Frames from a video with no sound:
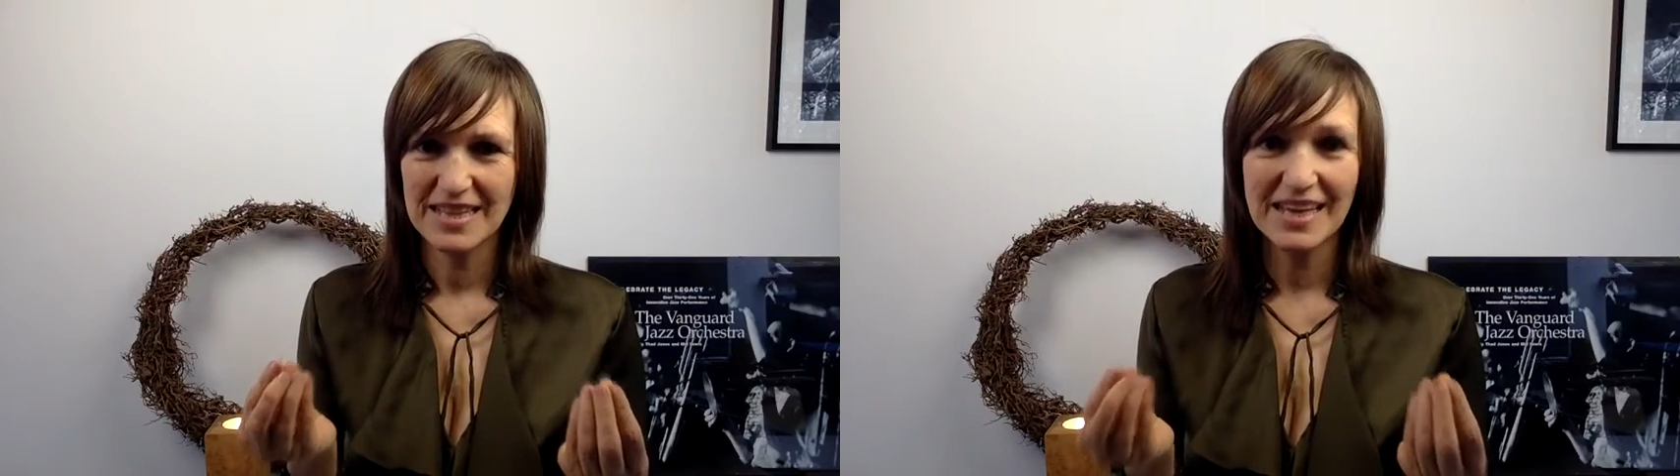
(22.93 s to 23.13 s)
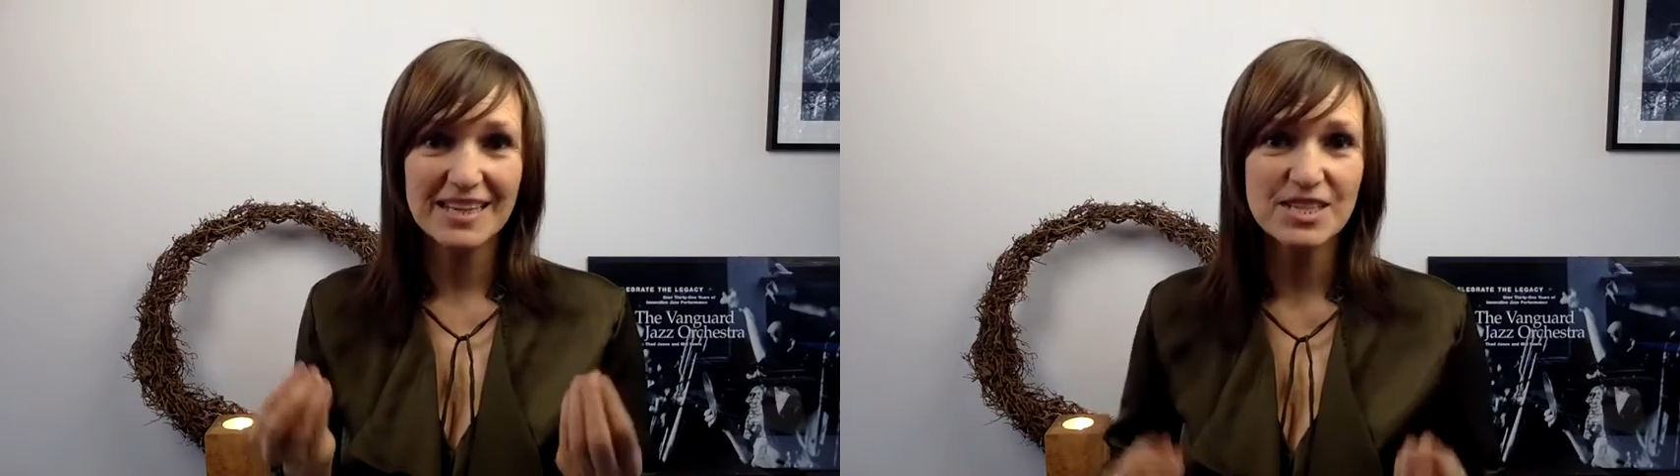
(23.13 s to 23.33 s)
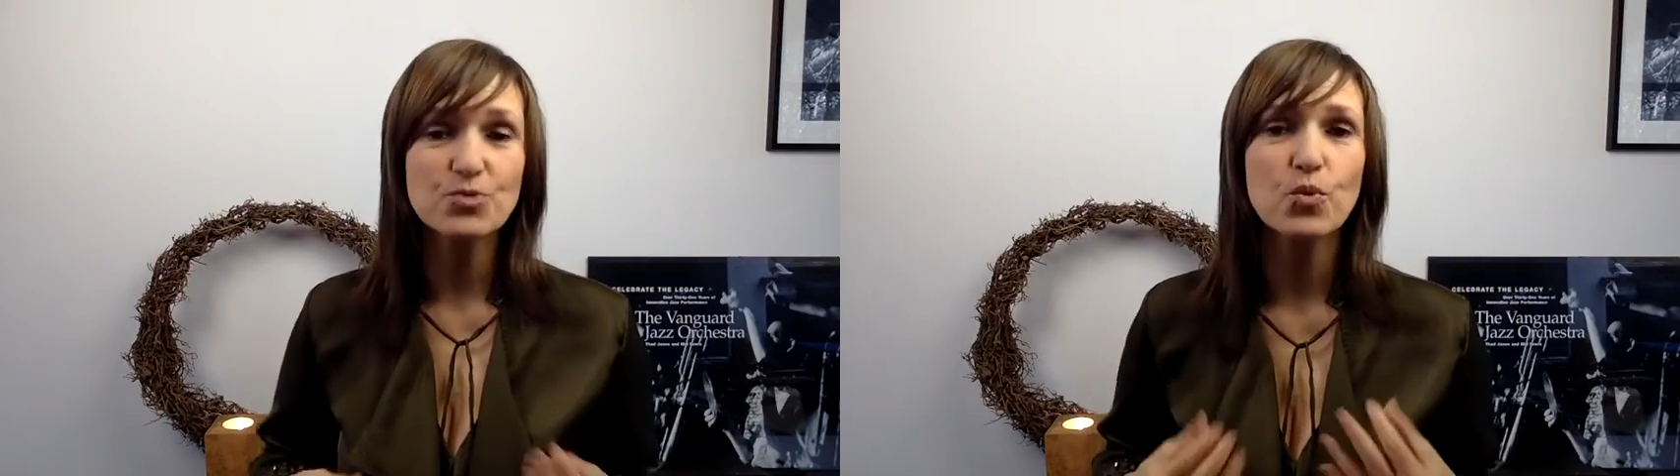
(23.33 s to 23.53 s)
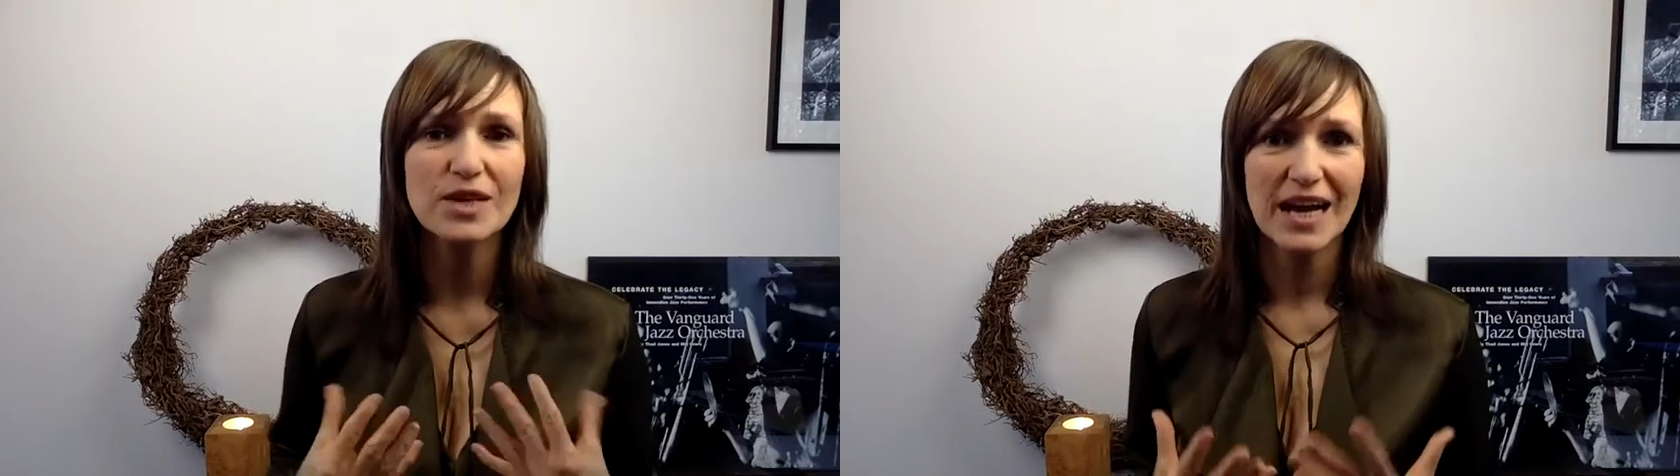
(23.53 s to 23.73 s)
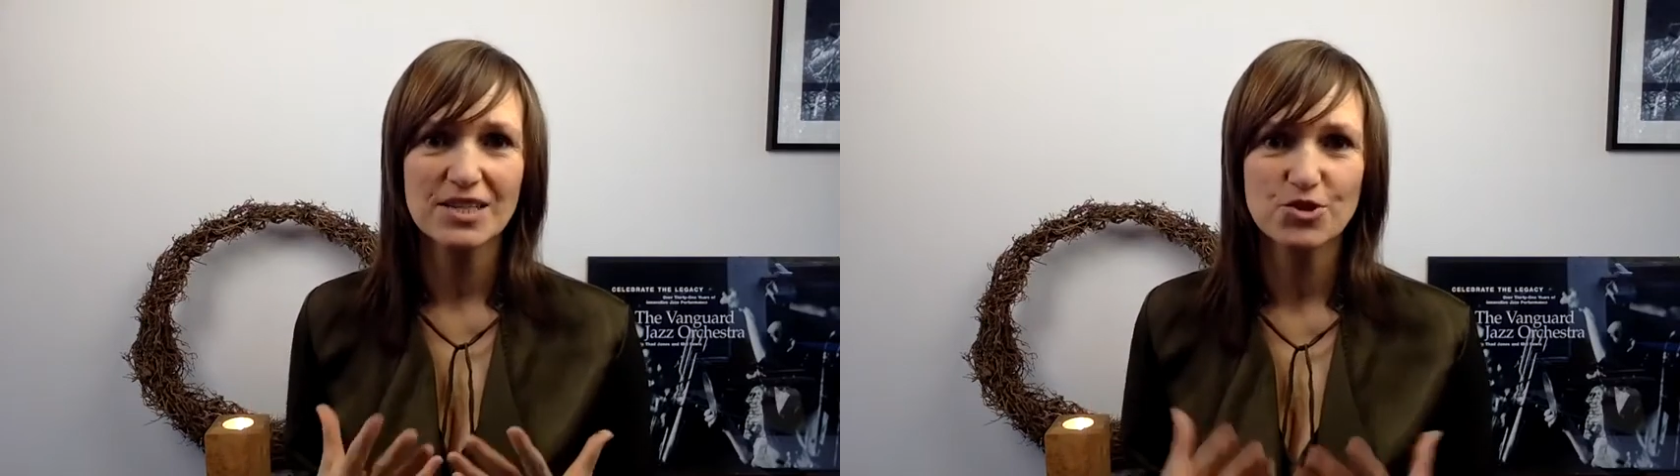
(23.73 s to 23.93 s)
That is
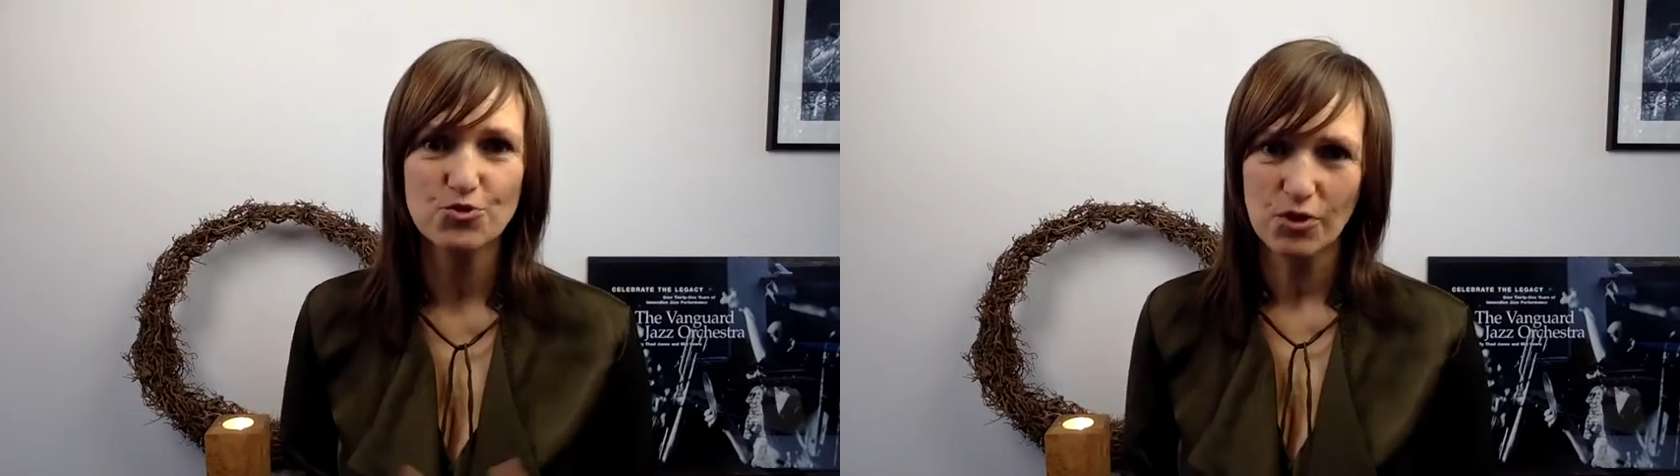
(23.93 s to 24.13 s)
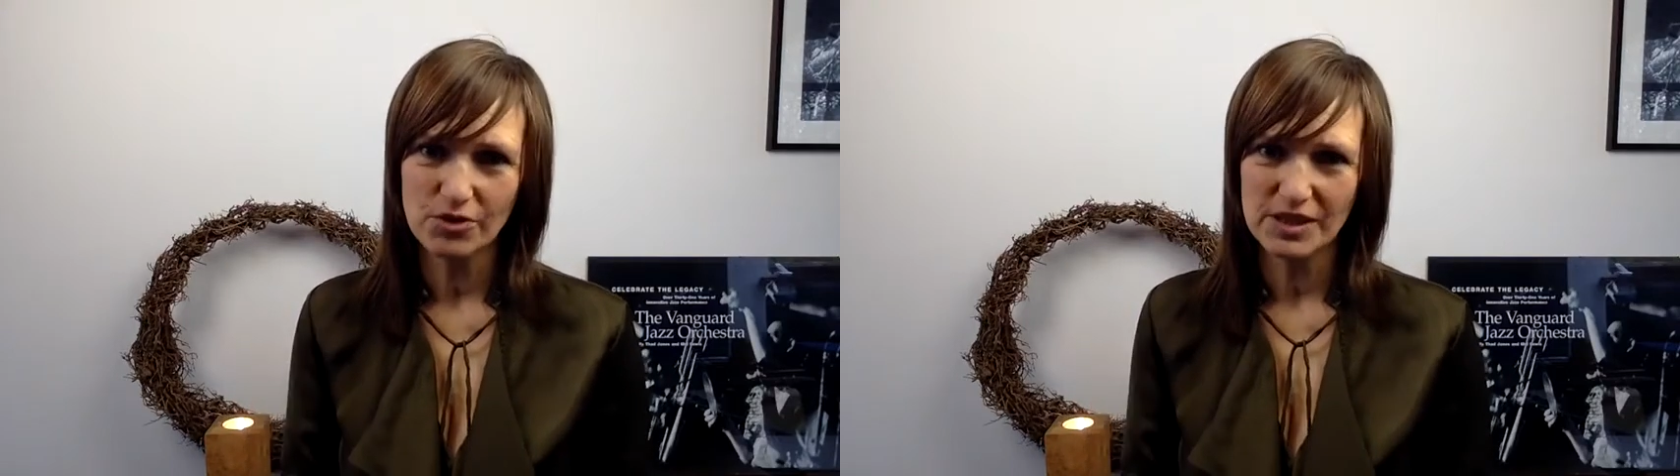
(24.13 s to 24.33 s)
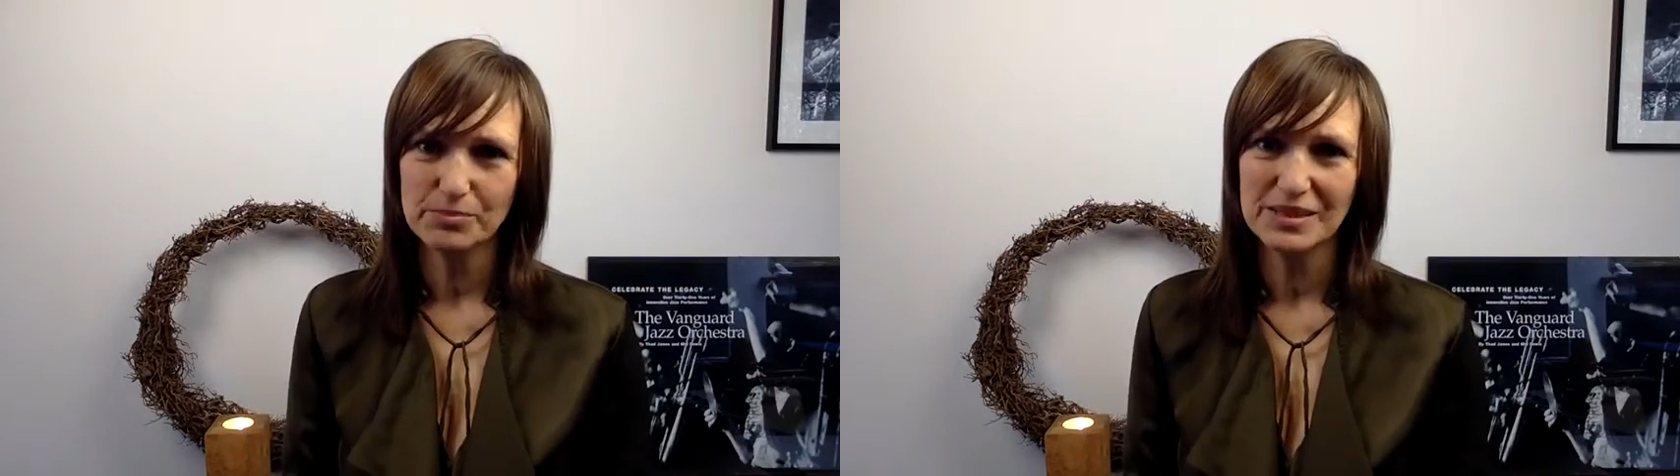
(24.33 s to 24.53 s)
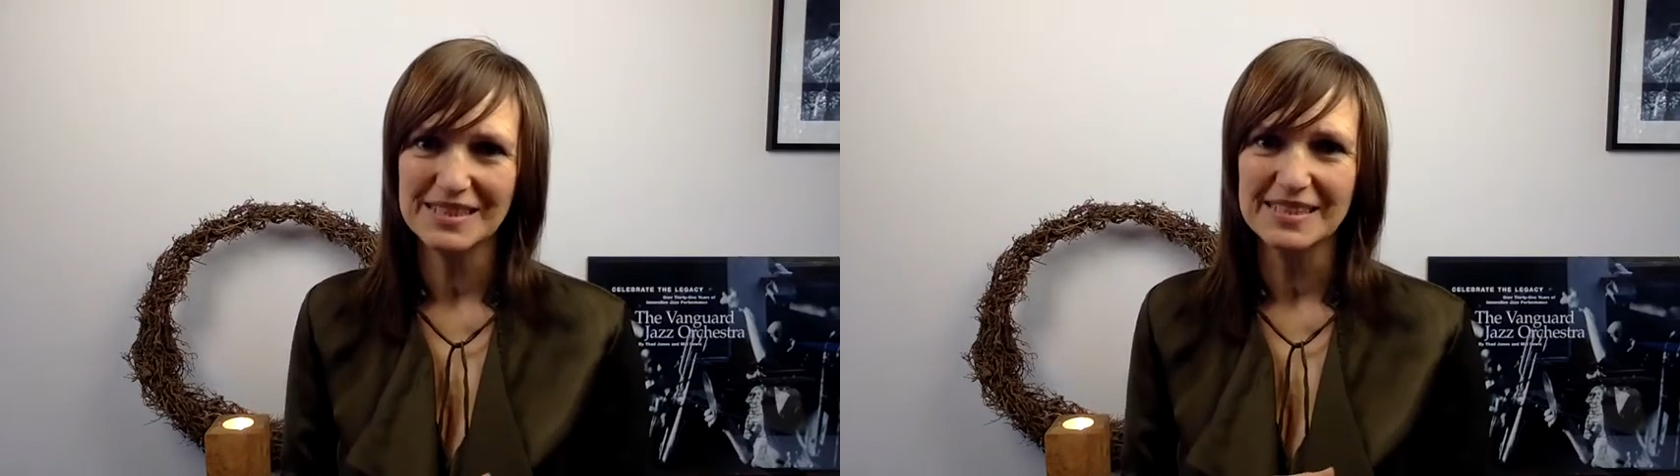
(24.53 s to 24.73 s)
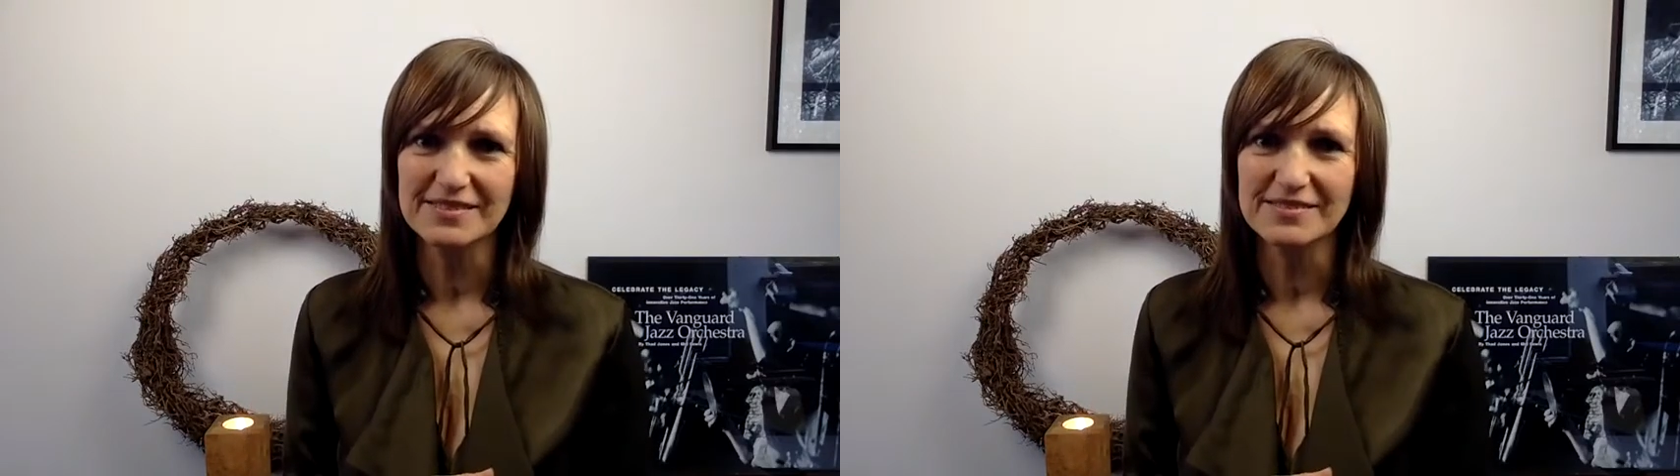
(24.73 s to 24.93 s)
what I strongly
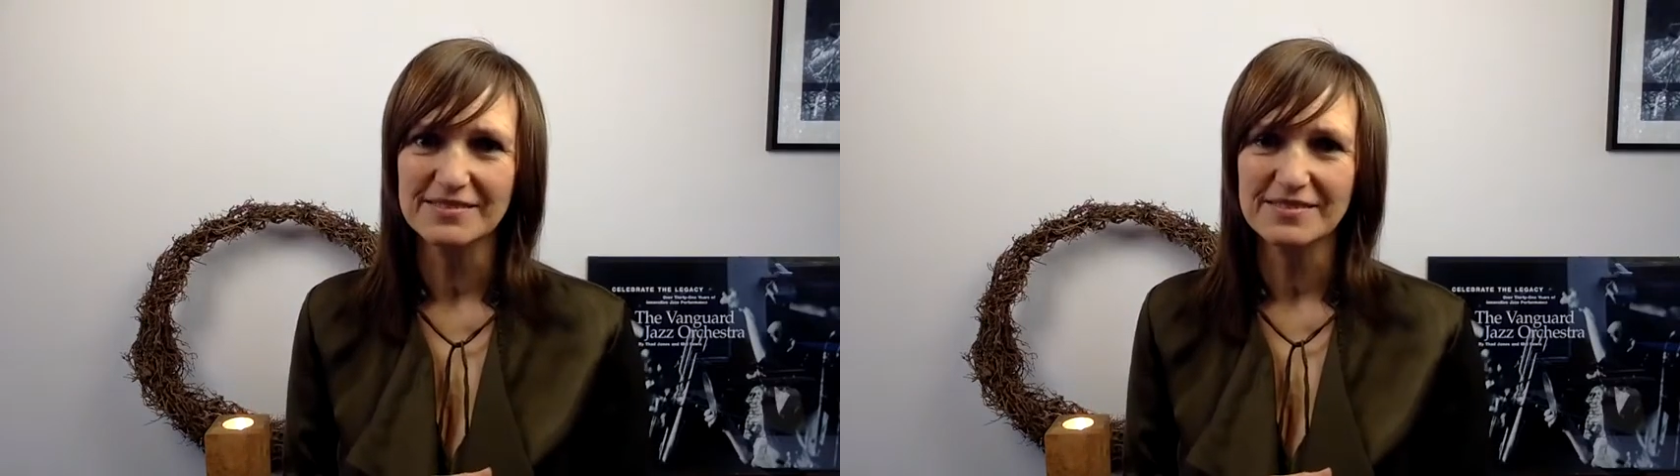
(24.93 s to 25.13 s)
believe.